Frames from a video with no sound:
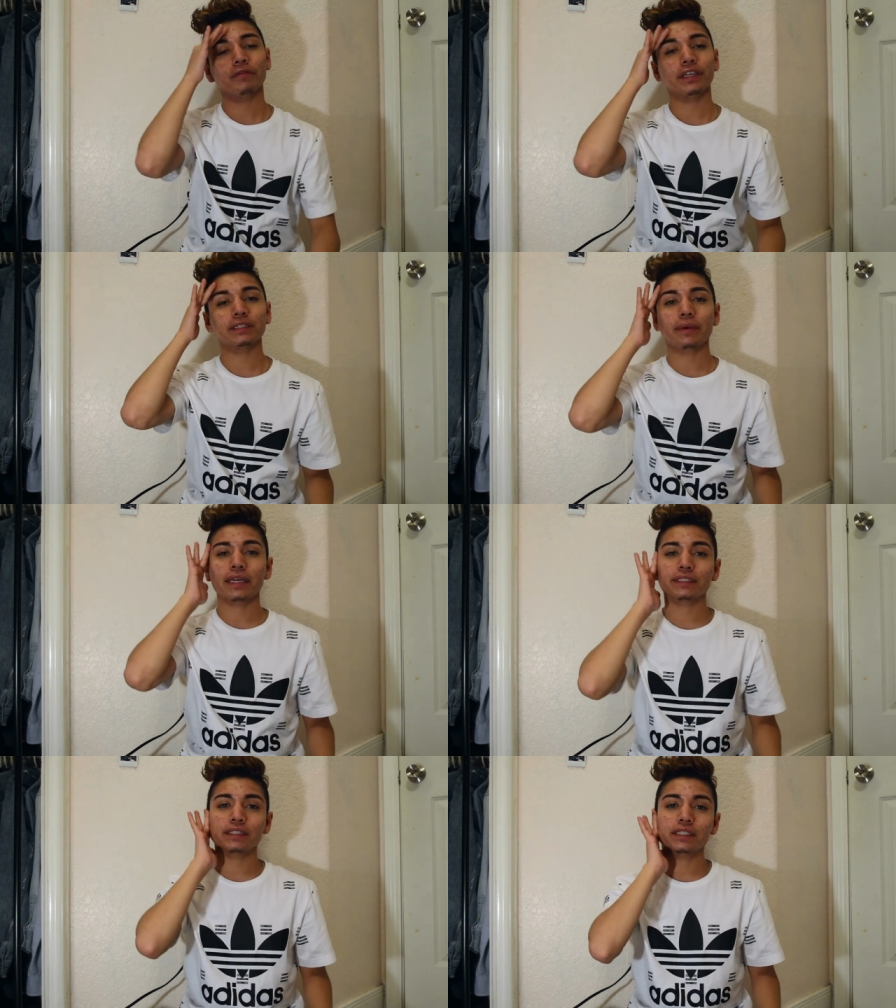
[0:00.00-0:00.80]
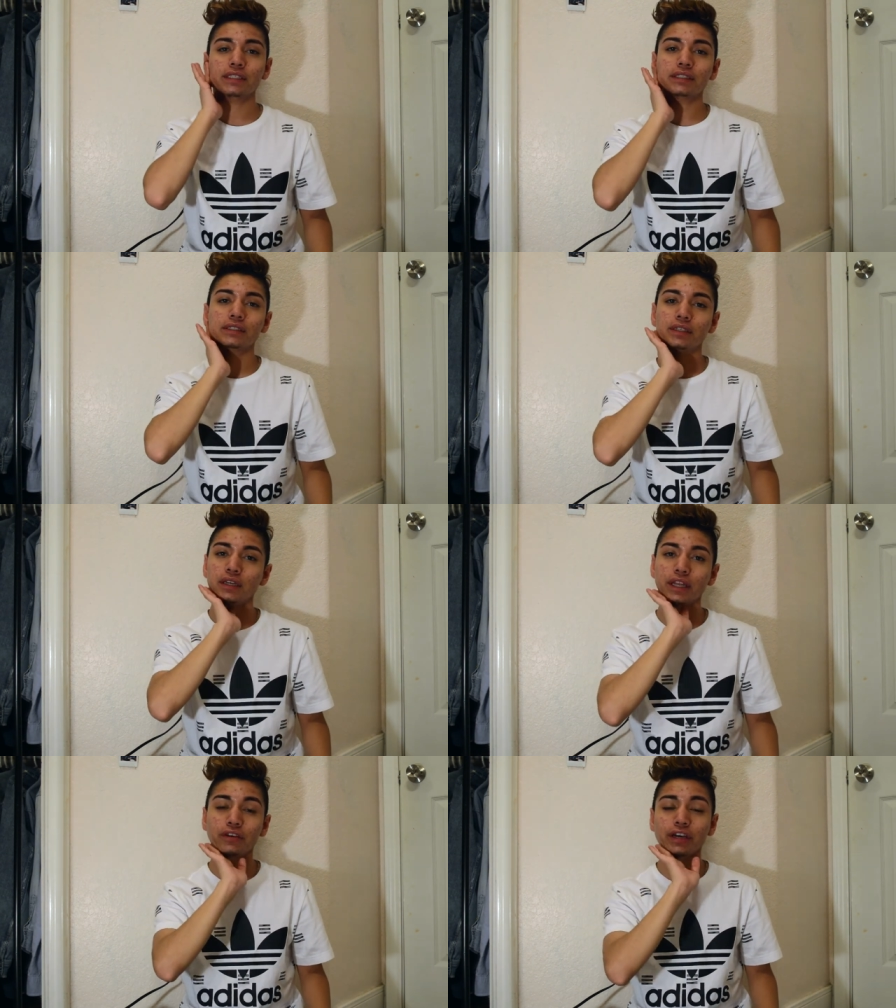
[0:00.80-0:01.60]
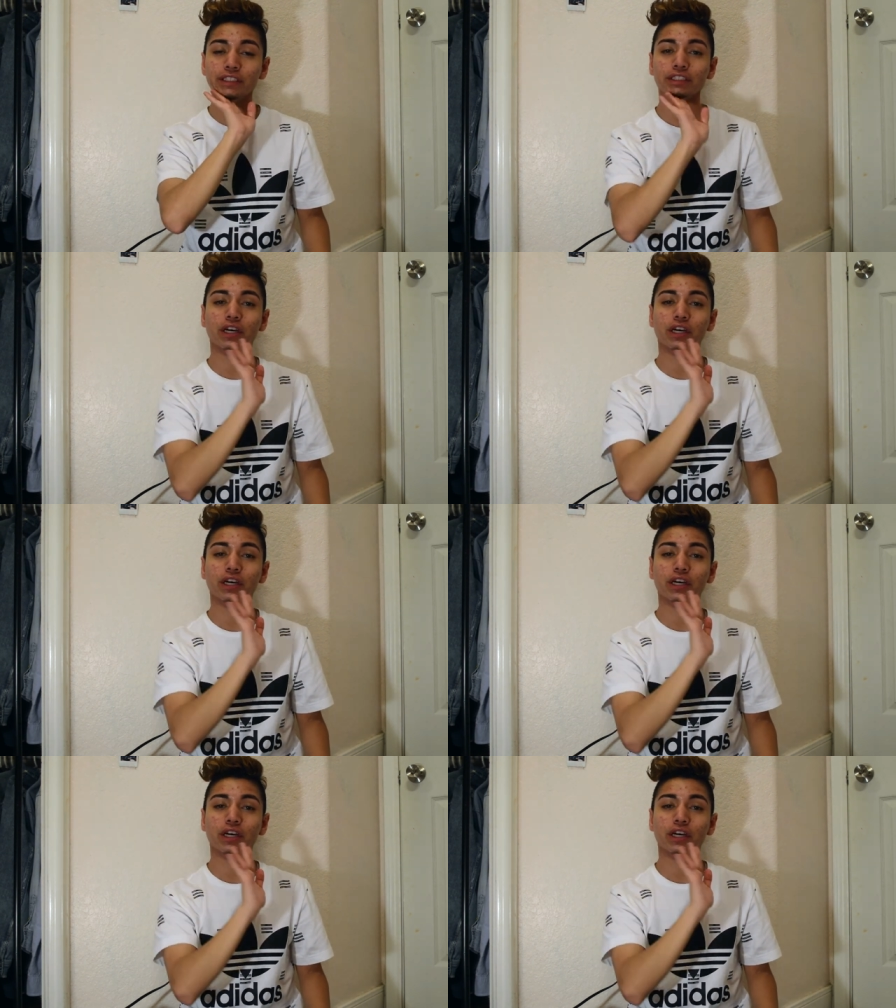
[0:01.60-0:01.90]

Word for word: face mask and let you guys